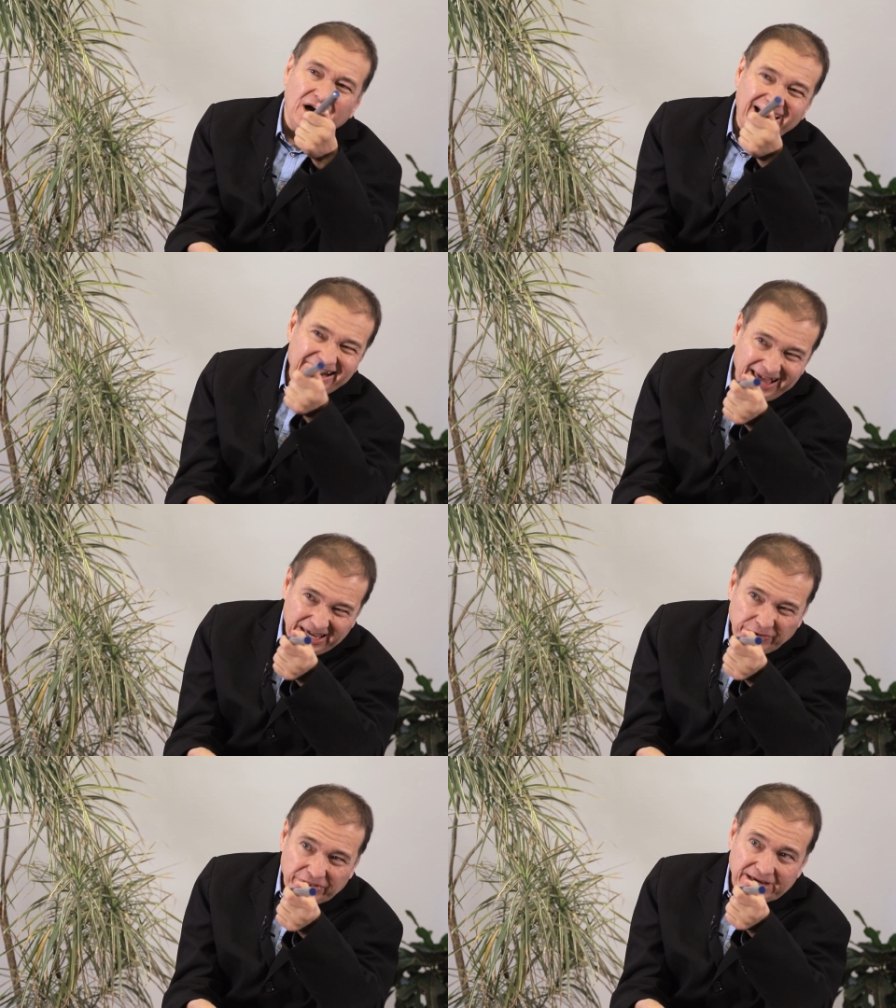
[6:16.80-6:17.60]
I
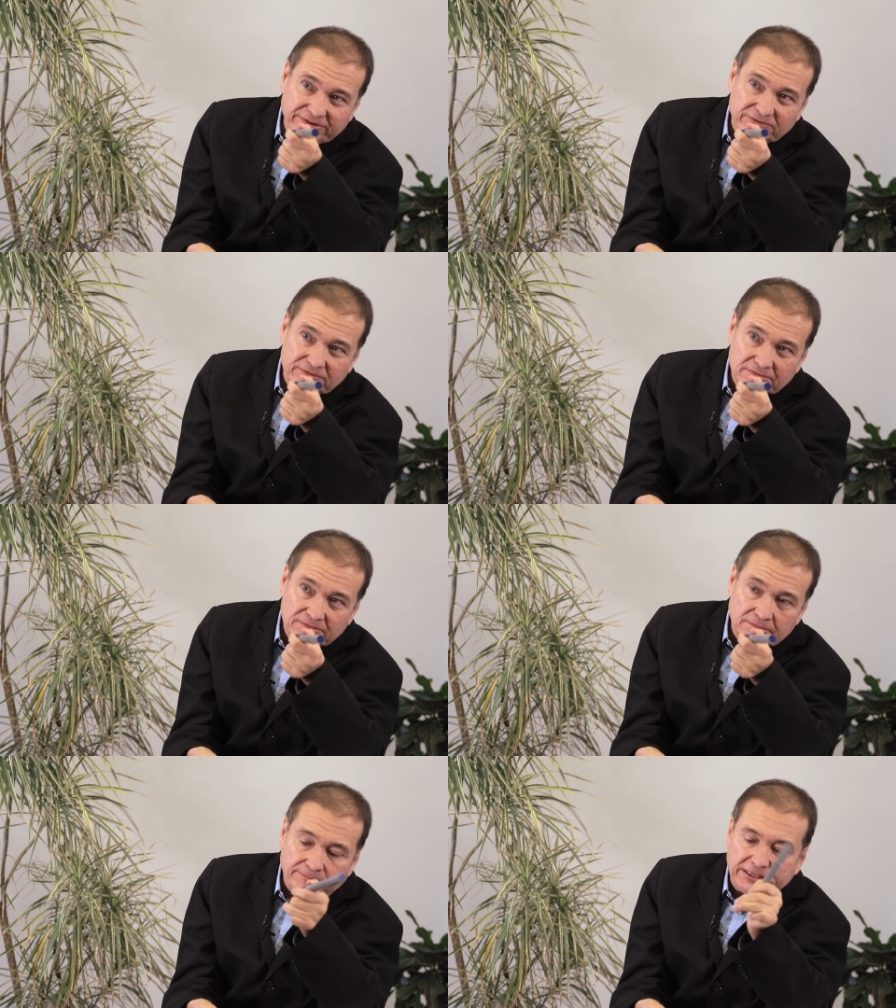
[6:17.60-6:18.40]
like that,
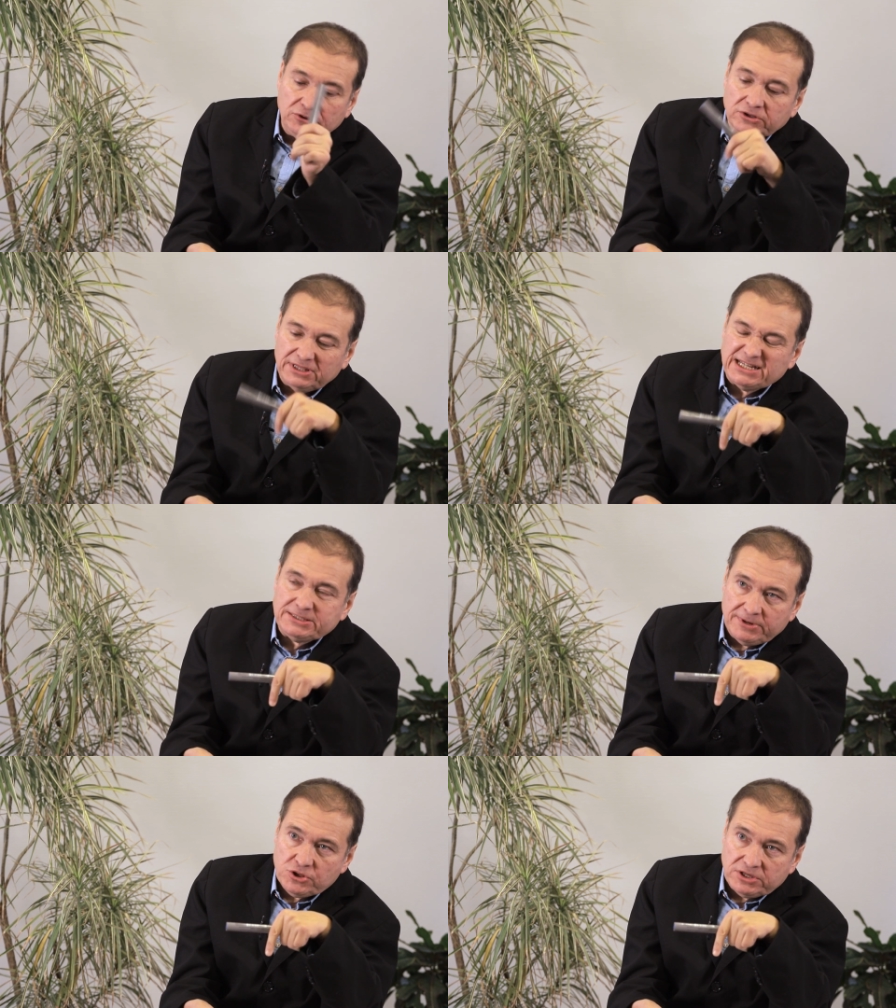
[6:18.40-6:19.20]
but not
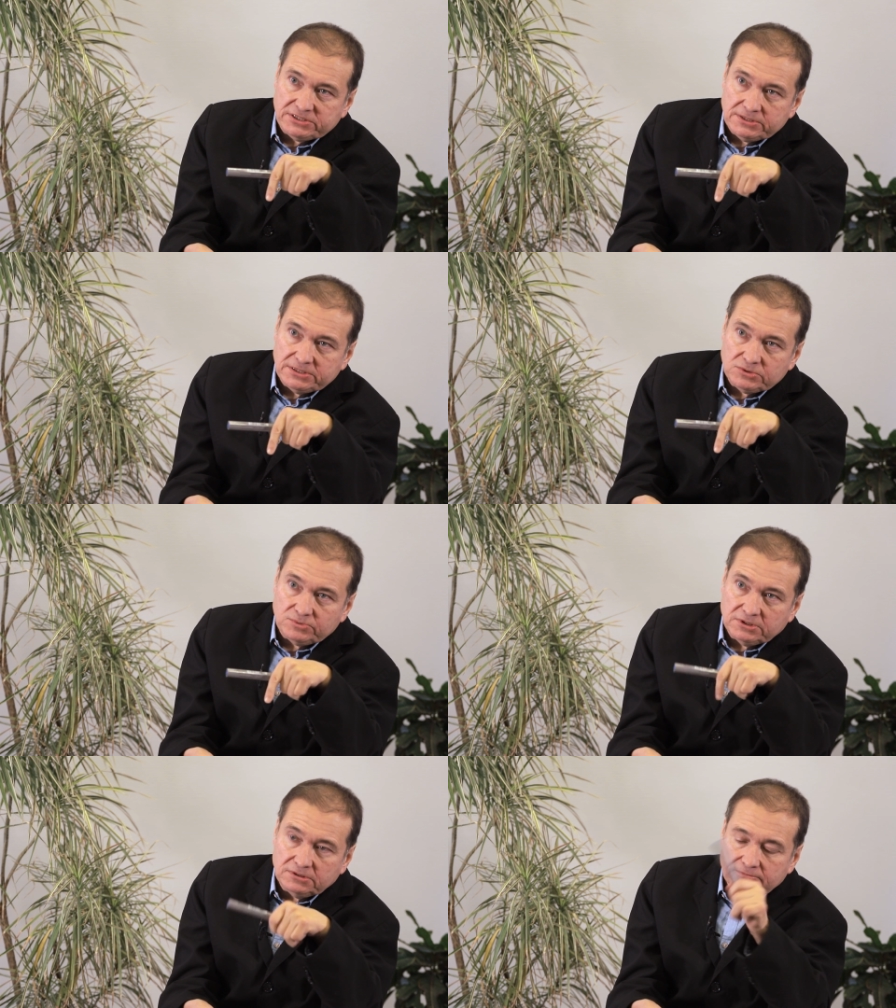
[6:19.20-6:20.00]
as much as this
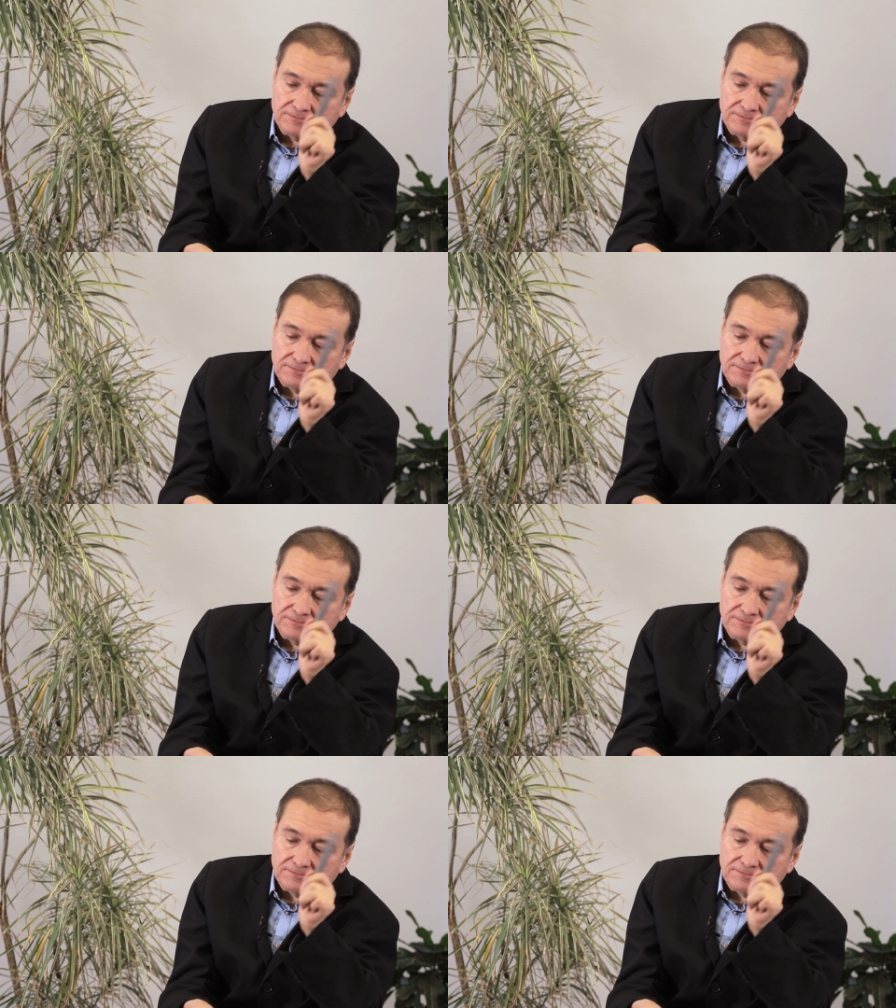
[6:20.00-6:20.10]
one.